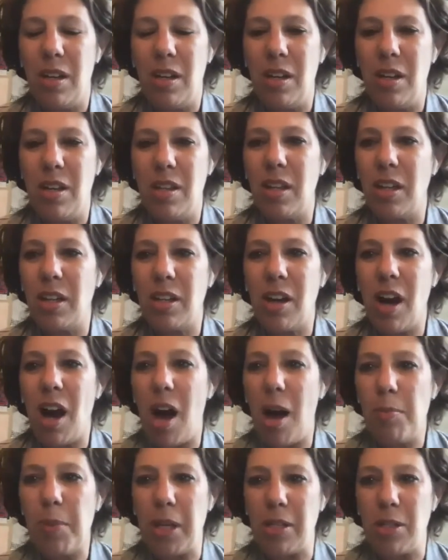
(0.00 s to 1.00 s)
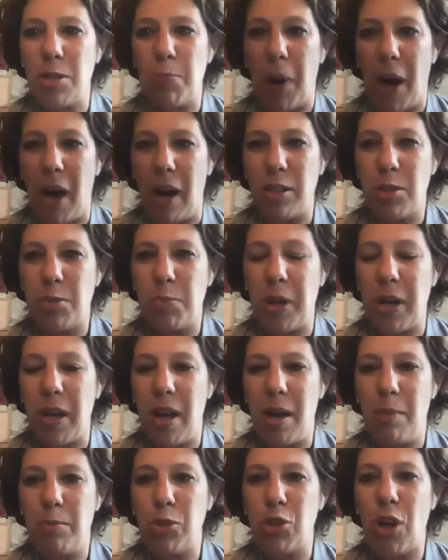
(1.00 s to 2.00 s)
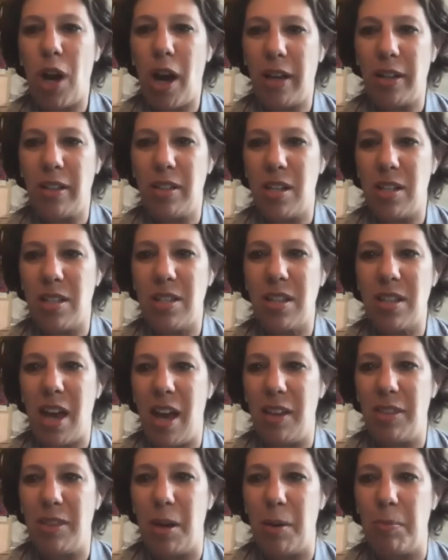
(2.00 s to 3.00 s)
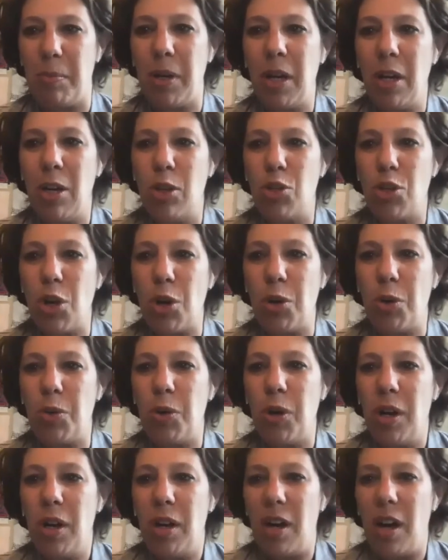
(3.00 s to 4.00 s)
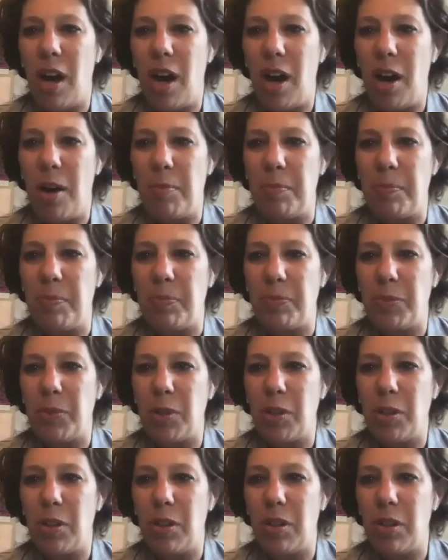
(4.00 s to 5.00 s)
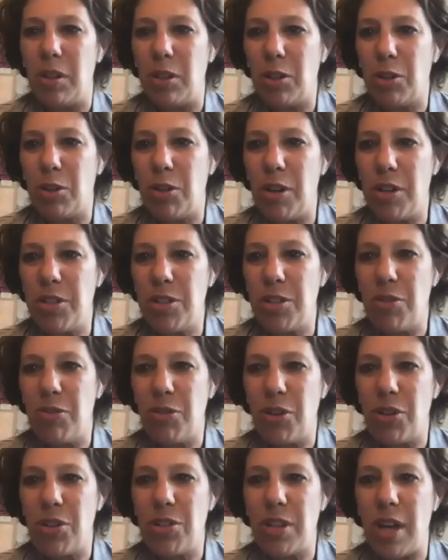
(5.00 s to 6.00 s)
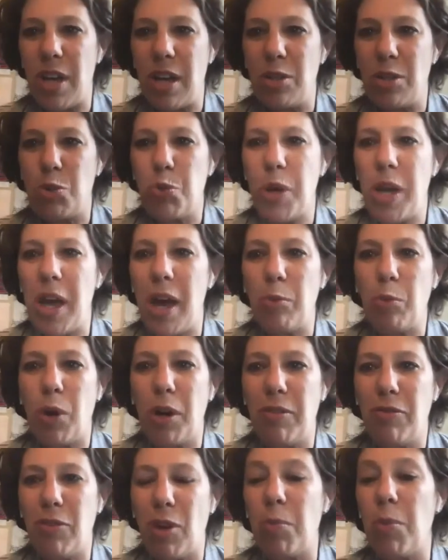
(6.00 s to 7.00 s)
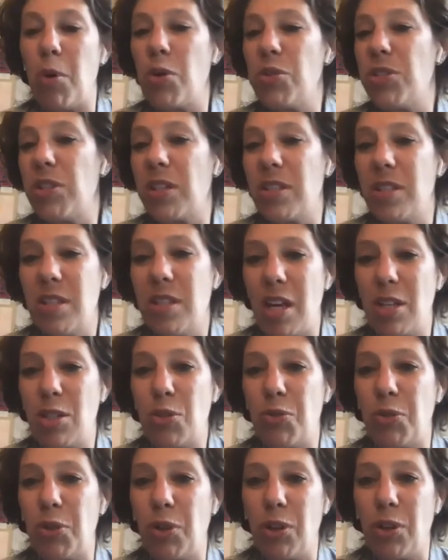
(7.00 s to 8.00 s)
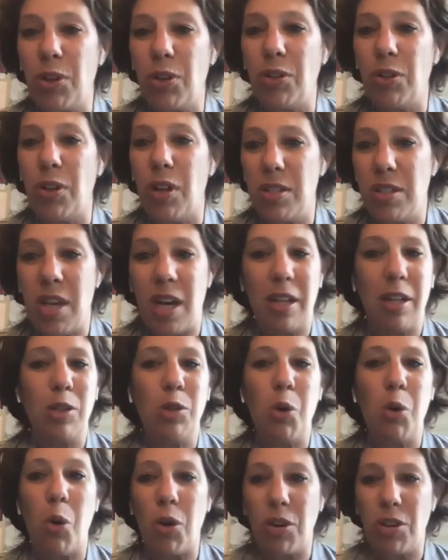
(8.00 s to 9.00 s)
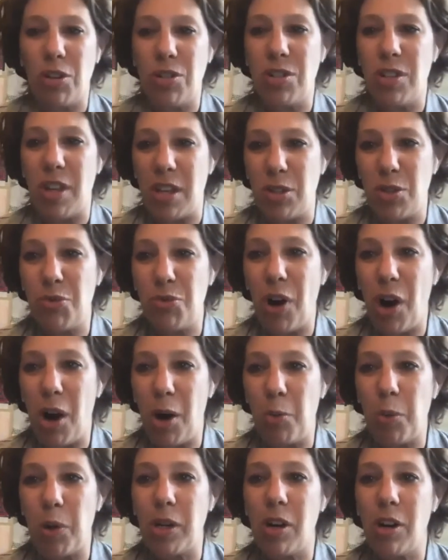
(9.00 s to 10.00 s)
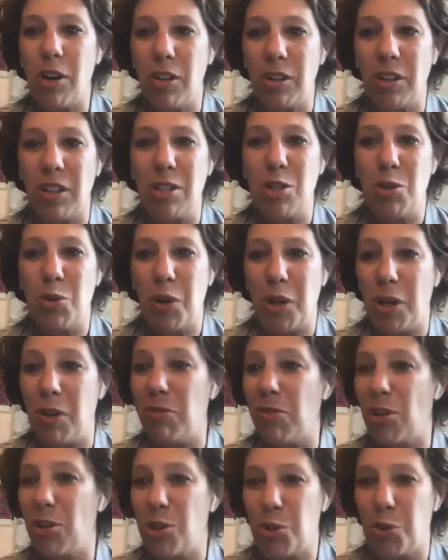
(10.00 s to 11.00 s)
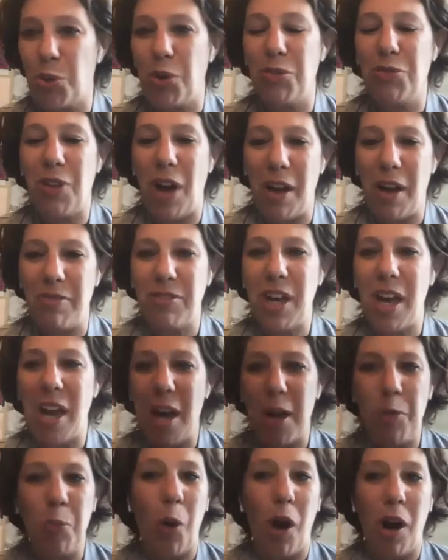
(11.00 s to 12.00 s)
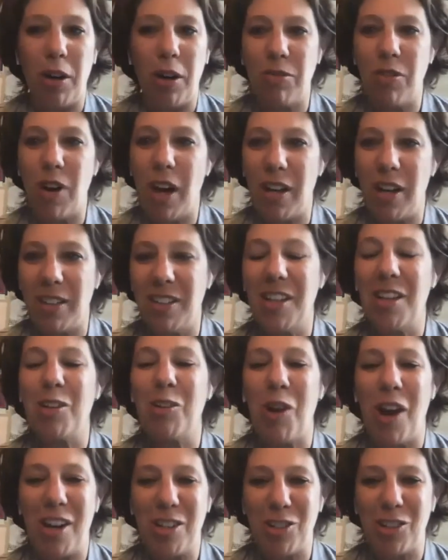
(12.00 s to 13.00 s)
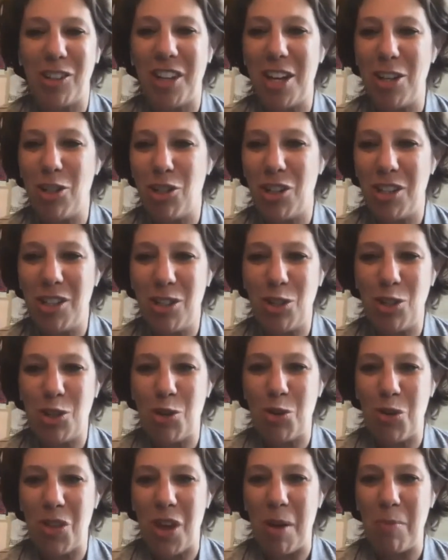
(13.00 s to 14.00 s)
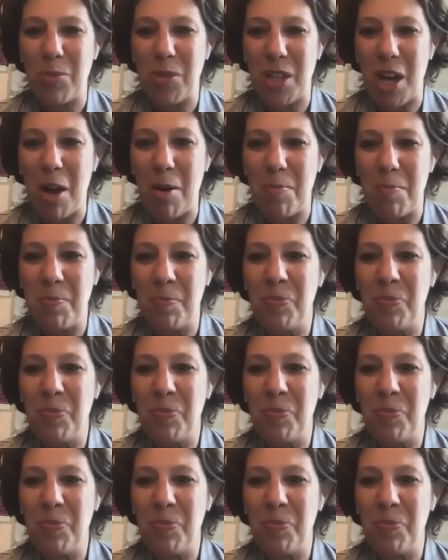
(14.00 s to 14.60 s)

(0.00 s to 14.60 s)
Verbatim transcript: in the comments box, but I am trying to scan them. So um, Christopher says, we had one of our most successful second quarters thus far. We're currently doing a virtual 5K walk run. Congratulations, two thumbs up.